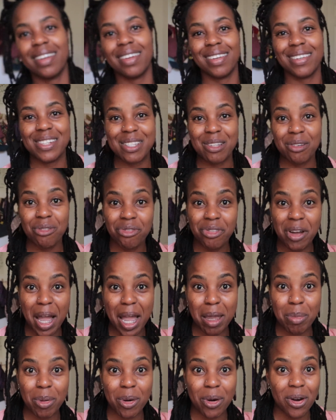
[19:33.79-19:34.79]
the
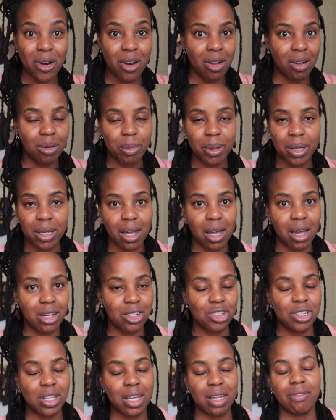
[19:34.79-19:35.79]
fiber. Oh my
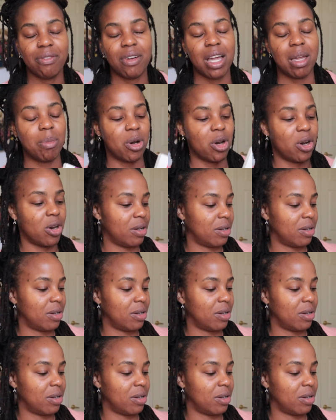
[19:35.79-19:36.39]
gosh, that fiber.